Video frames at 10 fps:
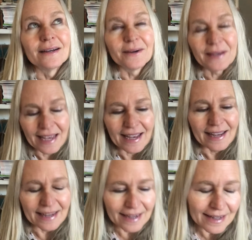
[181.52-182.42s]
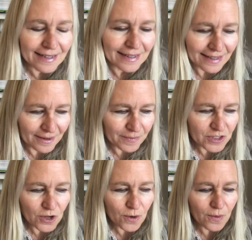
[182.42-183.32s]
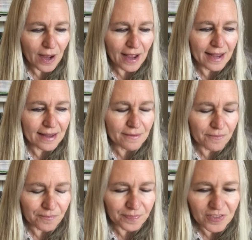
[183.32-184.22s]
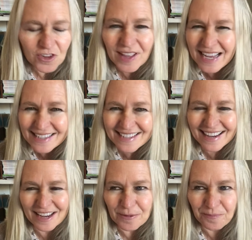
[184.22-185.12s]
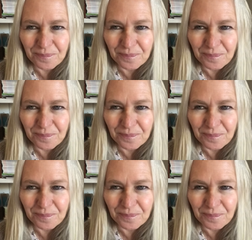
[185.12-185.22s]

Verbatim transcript: okay. Um, so I so last night